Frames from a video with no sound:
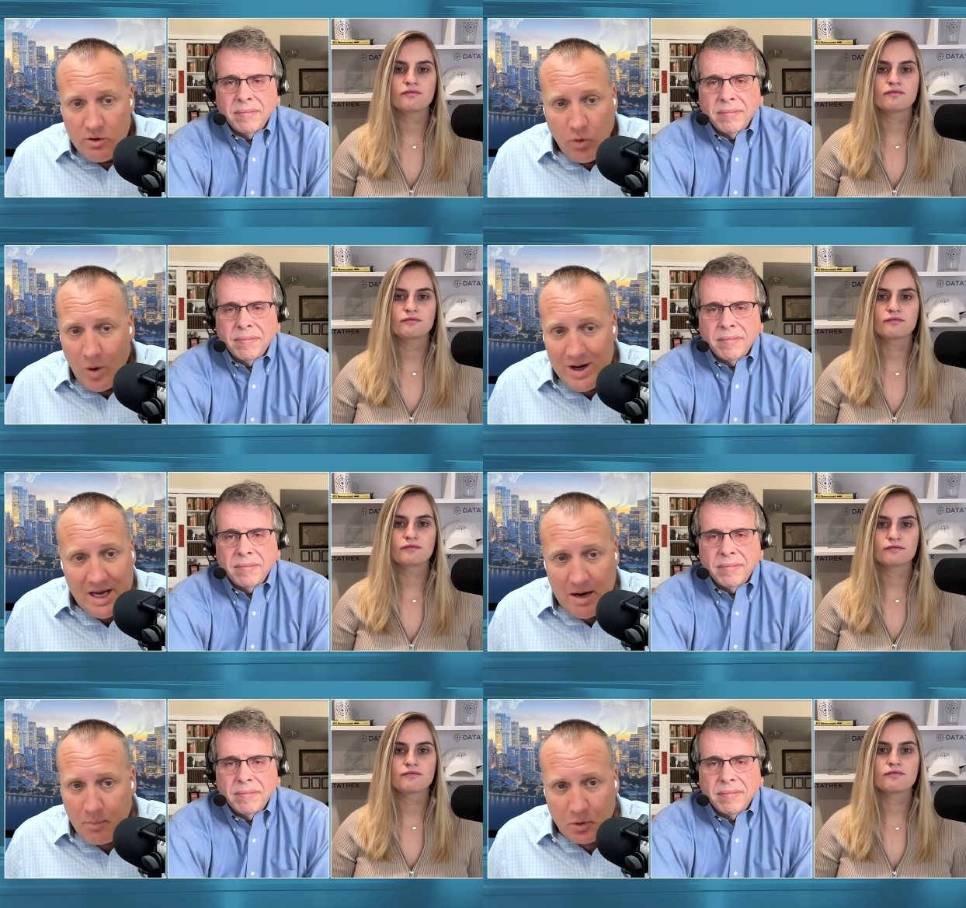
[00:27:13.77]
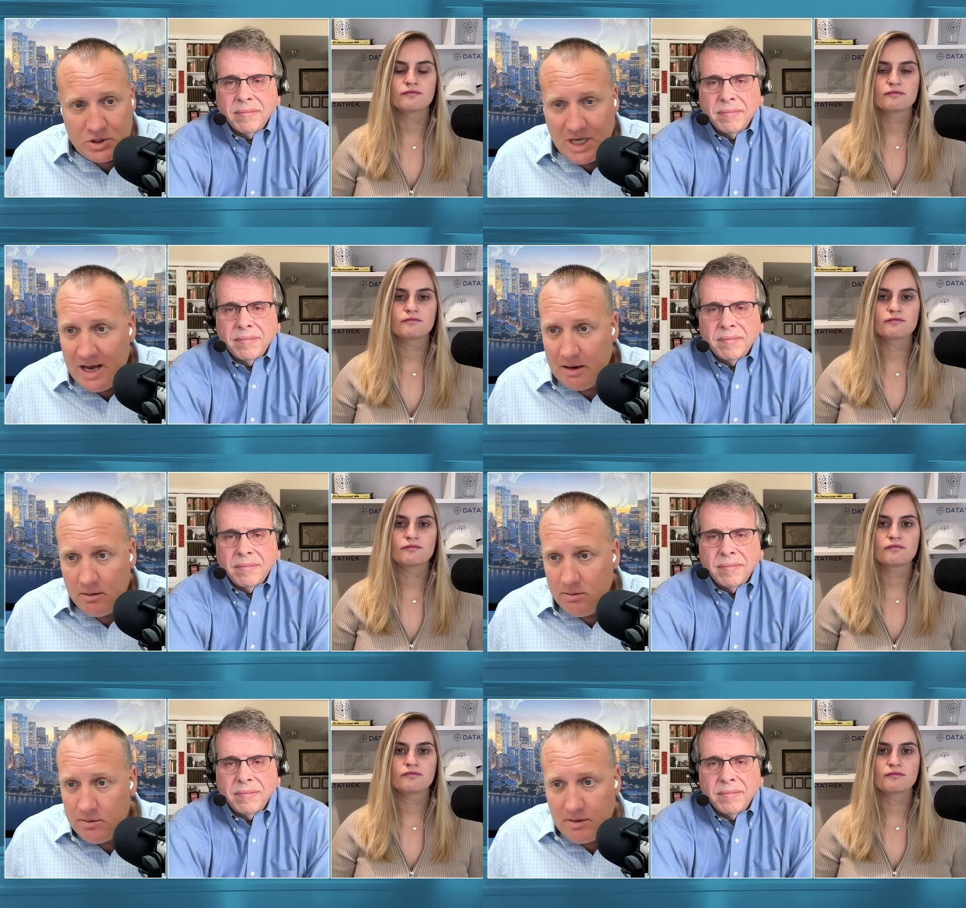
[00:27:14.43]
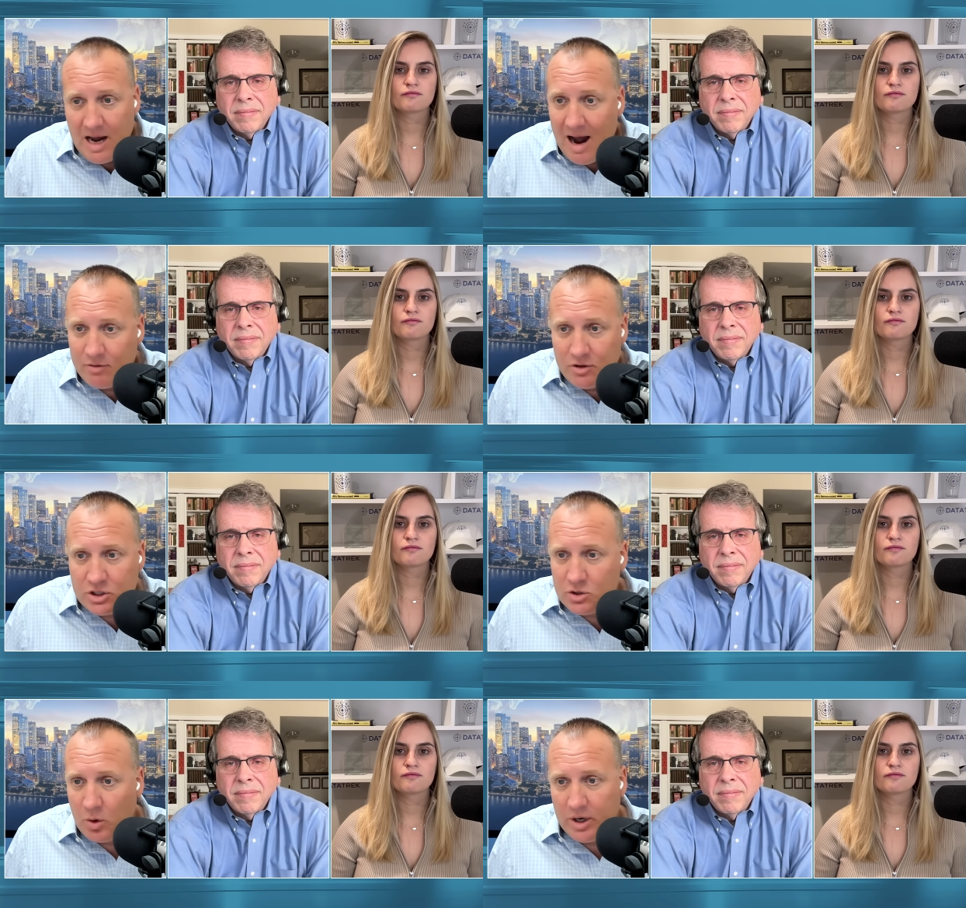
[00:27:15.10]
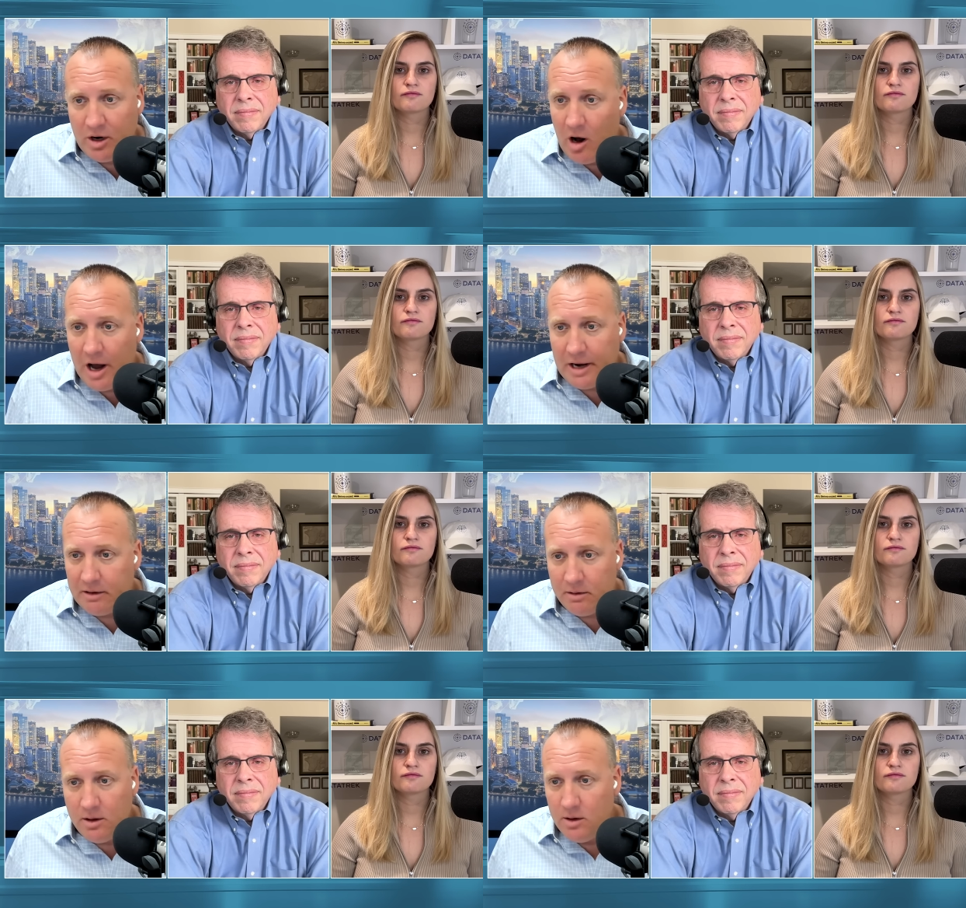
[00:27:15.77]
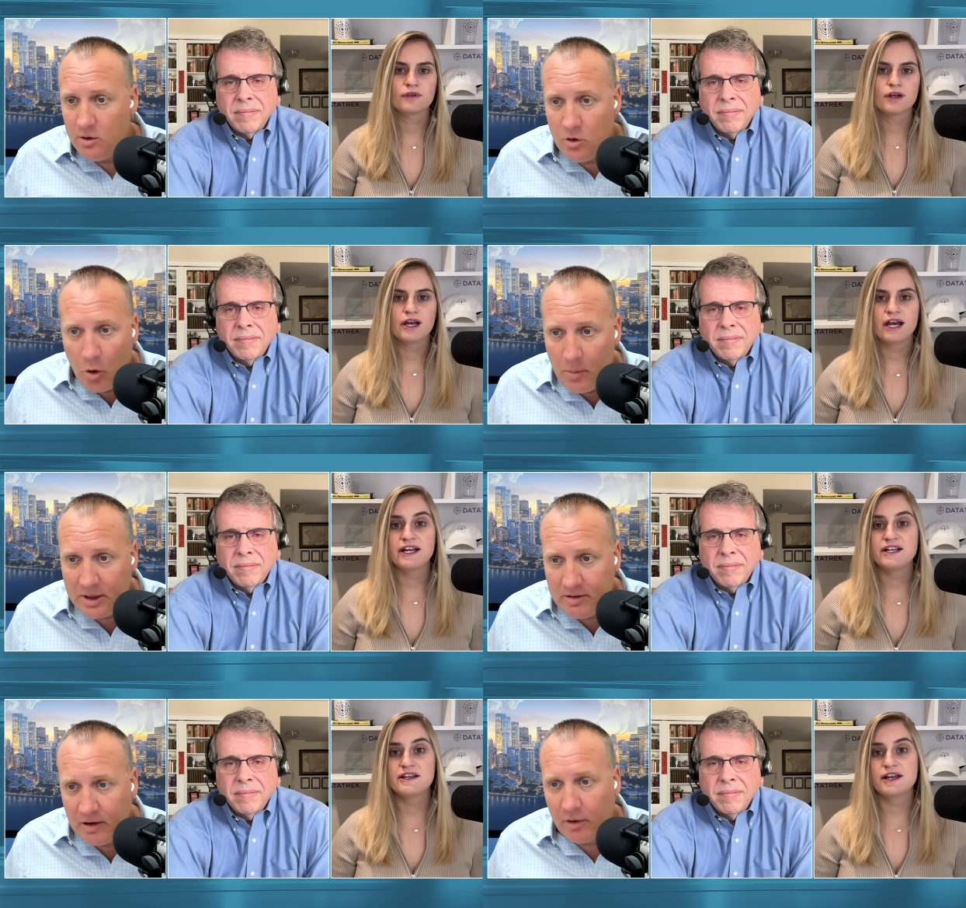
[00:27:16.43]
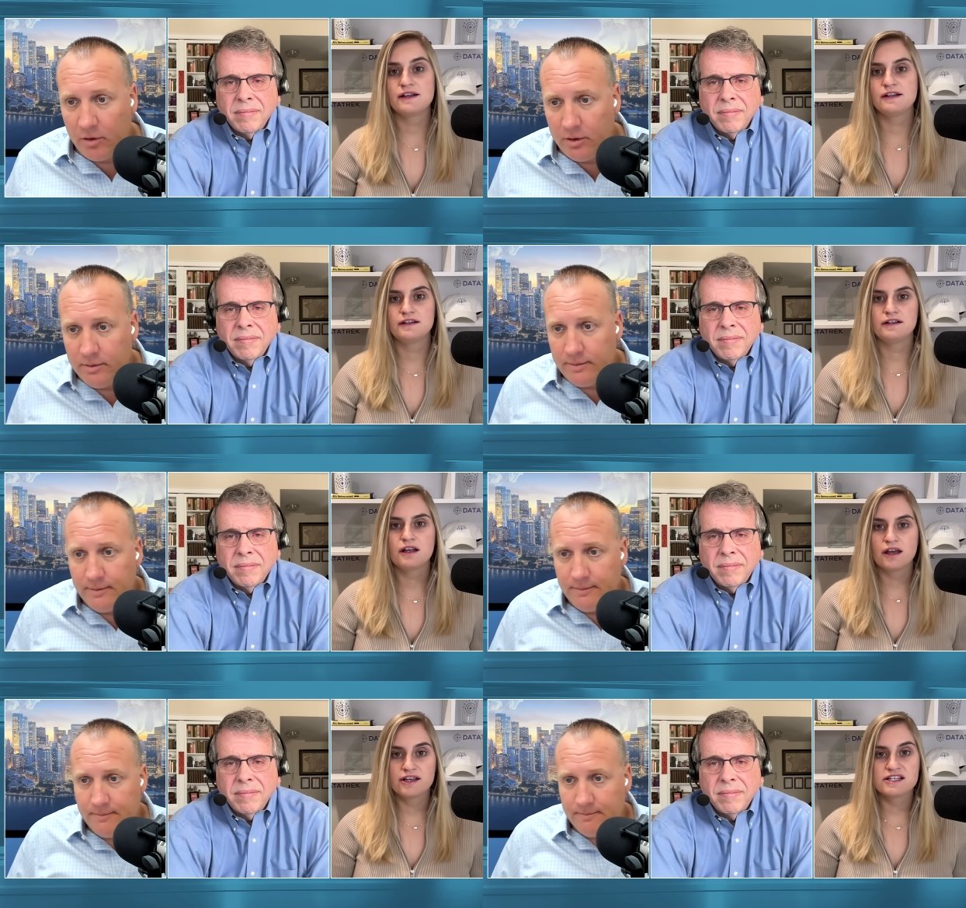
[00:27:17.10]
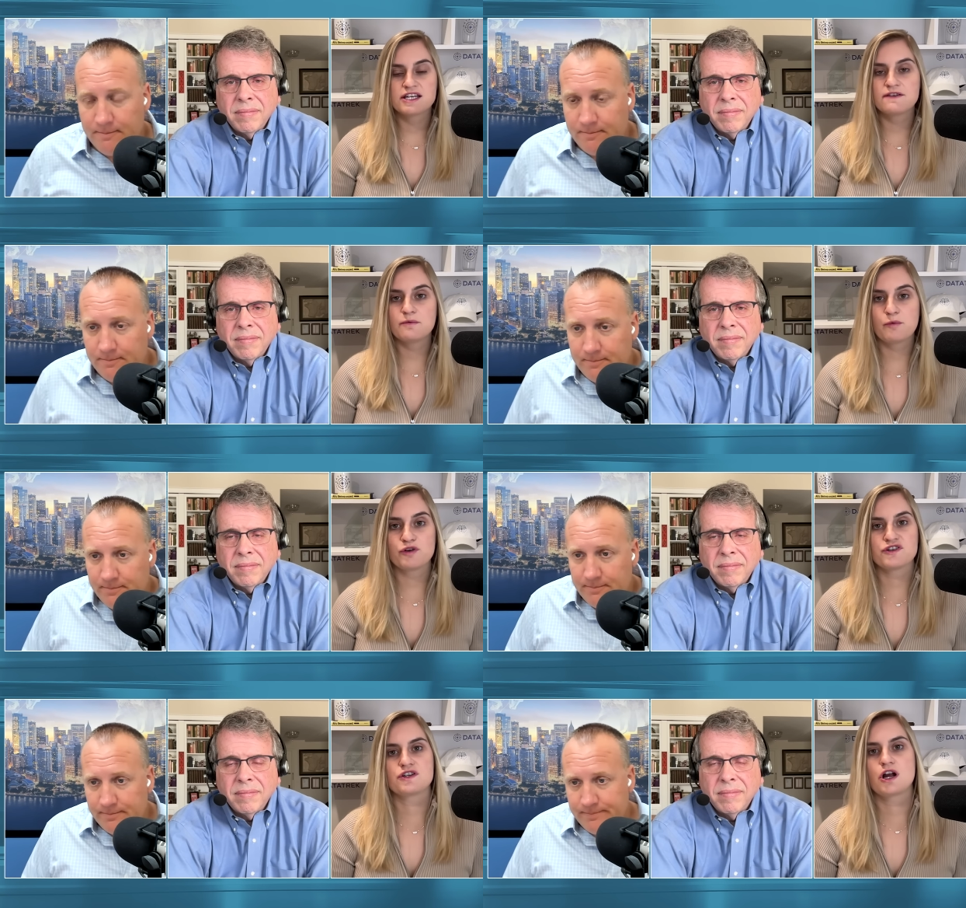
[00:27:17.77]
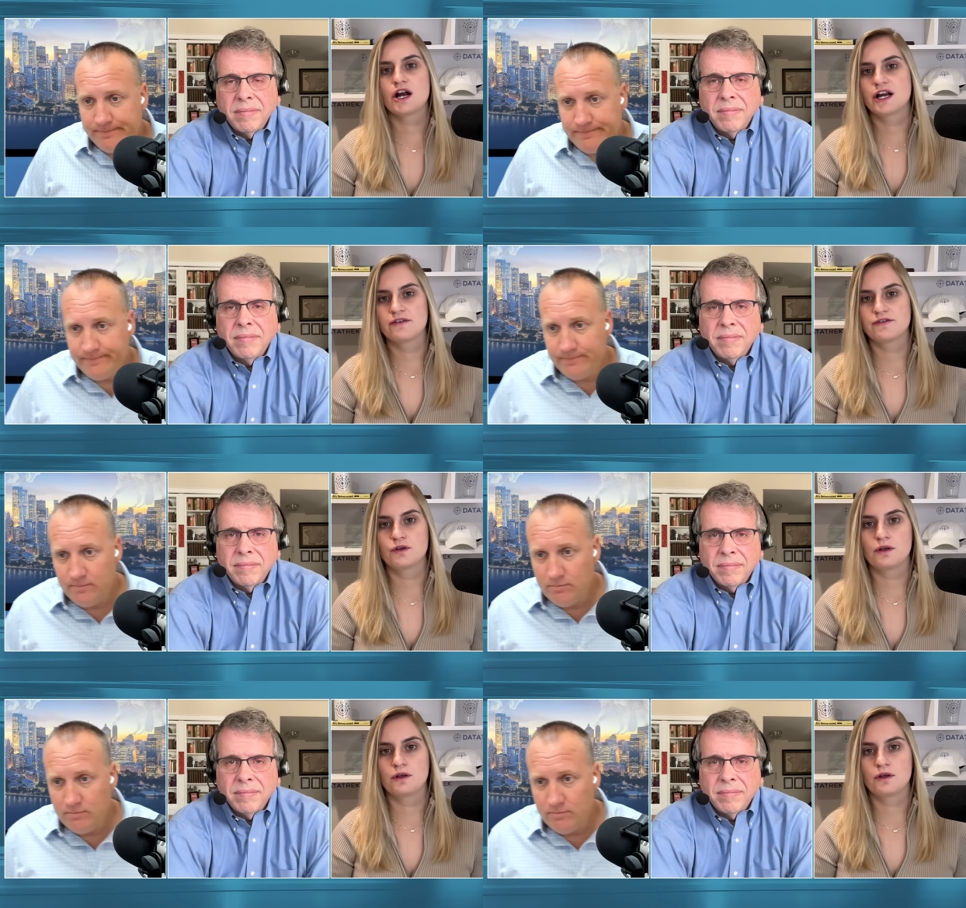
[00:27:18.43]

Speaker 1: 28%. The average is 29. No big deal. It,
Speaker 2: it's even more stark